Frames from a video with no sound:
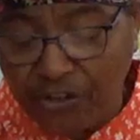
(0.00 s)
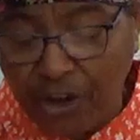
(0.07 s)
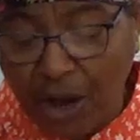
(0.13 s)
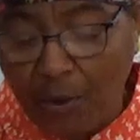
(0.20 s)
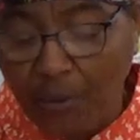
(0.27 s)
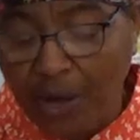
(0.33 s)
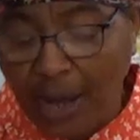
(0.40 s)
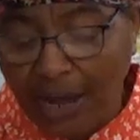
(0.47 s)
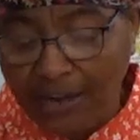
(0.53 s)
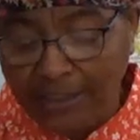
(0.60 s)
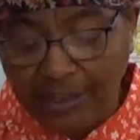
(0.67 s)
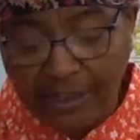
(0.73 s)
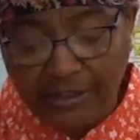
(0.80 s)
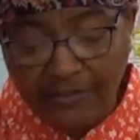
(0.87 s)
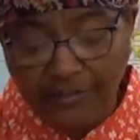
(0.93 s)
Yahweh
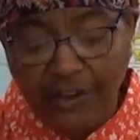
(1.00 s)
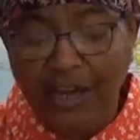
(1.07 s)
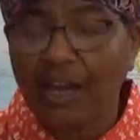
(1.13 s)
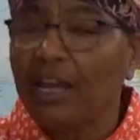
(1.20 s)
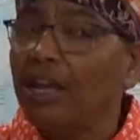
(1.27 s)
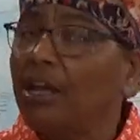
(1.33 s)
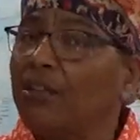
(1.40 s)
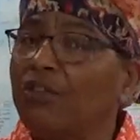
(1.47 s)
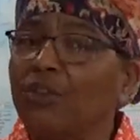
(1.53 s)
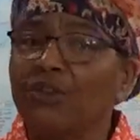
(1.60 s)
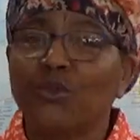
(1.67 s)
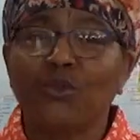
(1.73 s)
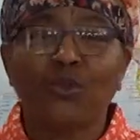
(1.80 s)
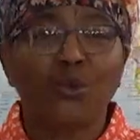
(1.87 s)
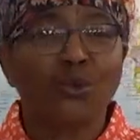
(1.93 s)
identified the
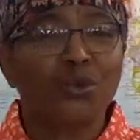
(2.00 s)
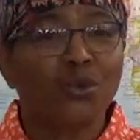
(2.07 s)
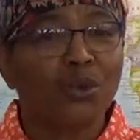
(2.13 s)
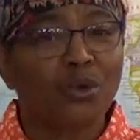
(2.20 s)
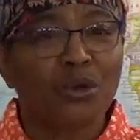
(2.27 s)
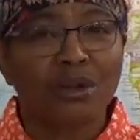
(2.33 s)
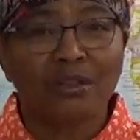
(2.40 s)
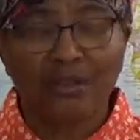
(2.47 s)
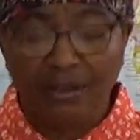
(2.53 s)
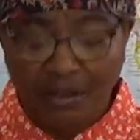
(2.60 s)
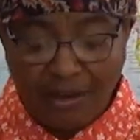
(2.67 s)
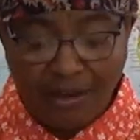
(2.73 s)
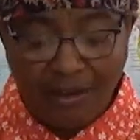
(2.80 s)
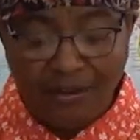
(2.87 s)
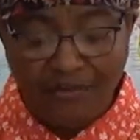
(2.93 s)
true daughters
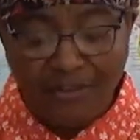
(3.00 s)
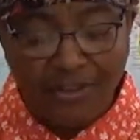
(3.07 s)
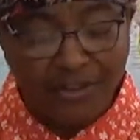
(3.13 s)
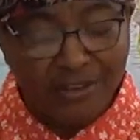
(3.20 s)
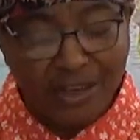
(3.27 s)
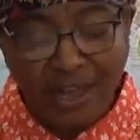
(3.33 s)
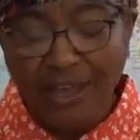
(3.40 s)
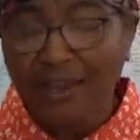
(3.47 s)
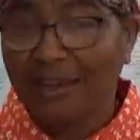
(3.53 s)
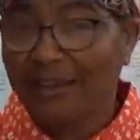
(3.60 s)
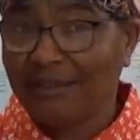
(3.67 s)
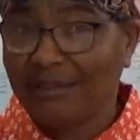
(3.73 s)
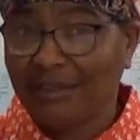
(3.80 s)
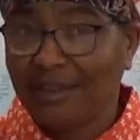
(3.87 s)
of Zion.